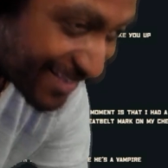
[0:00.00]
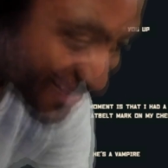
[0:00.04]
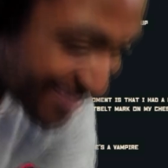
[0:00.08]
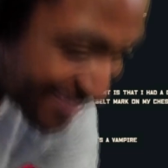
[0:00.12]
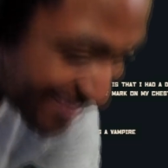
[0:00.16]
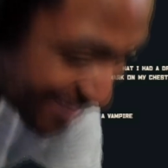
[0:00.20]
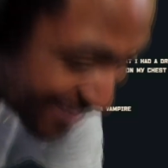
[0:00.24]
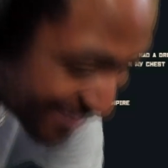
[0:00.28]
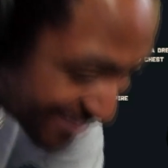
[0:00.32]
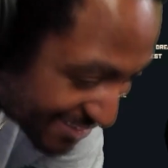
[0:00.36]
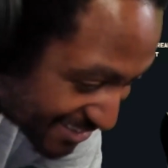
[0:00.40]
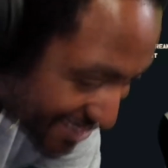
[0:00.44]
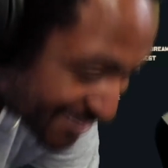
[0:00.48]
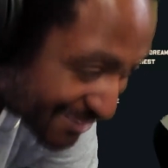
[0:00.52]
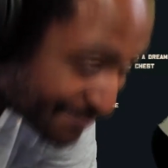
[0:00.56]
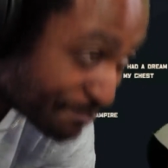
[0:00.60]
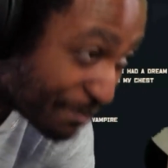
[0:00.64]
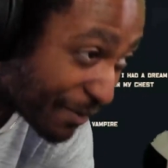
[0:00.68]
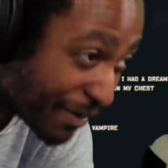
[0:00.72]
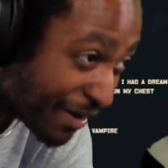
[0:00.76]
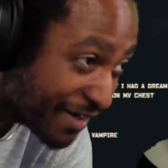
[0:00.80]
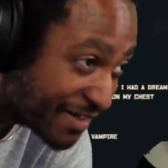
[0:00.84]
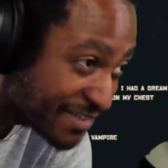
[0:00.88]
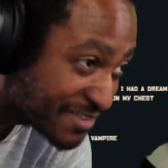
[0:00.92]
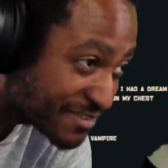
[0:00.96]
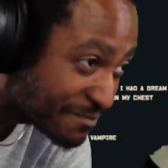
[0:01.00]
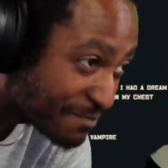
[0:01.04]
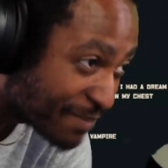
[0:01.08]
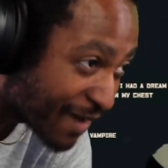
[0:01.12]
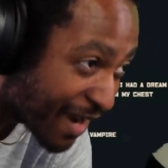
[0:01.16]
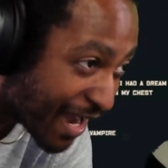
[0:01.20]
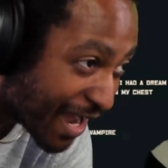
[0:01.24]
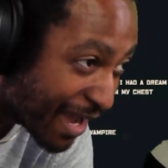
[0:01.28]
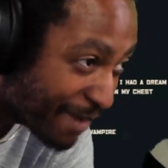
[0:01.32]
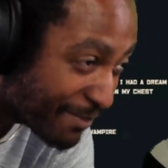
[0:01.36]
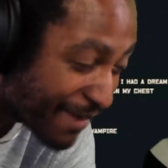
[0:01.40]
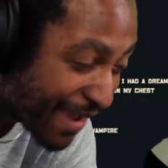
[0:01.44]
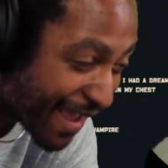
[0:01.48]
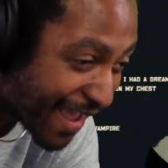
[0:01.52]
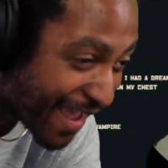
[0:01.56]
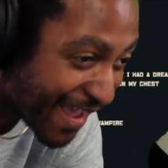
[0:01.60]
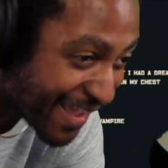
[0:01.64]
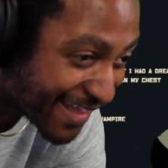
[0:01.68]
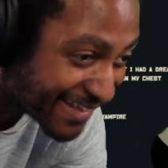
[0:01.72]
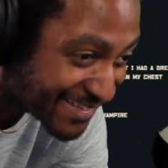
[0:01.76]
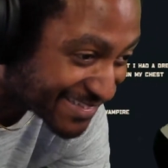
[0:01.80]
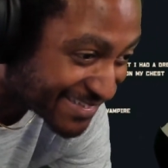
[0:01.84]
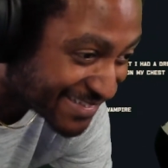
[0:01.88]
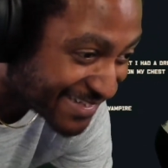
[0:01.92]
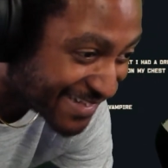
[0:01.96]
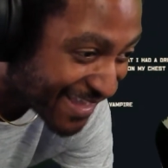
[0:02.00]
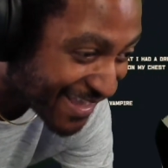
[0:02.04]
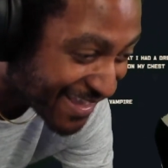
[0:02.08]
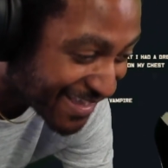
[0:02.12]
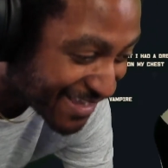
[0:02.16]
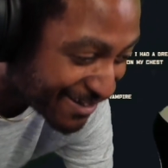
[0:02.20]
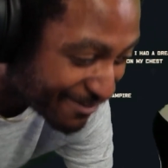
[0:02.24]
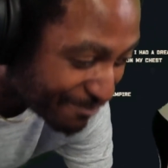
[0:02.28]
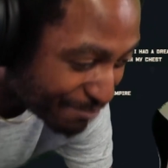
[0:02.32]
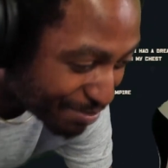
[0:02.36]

this SpongeBob ass nigga,